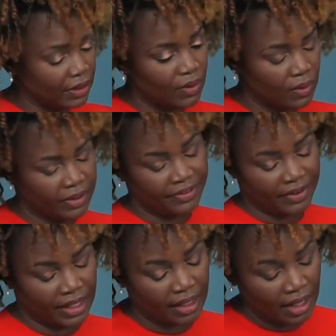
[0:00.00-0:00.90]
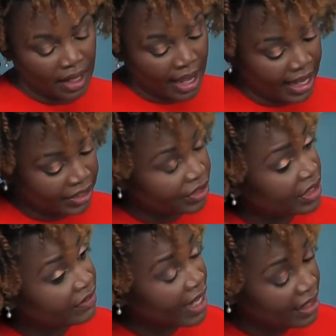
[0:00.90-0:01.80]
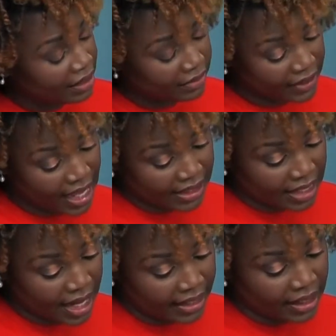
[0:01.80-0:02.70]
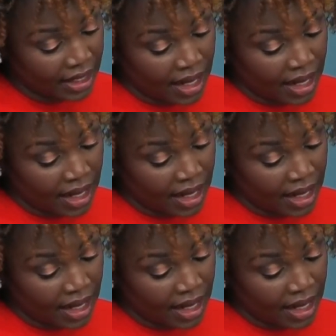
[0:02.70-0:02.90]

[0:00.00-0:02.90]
the horrific actions of last night.